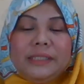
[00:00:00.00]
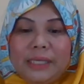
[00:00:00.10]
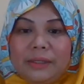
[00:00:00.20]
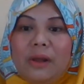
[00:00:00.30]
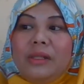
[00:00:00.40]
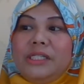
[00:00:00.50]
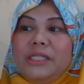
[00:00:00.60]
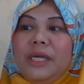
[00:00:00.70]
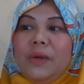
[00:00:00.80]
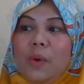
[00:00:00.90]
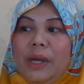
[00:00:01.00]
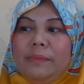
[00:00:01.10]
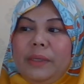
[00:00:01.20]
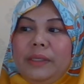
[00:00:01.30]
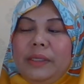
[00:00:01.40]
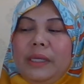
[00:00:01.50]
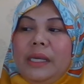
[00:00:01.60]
technology acquirement.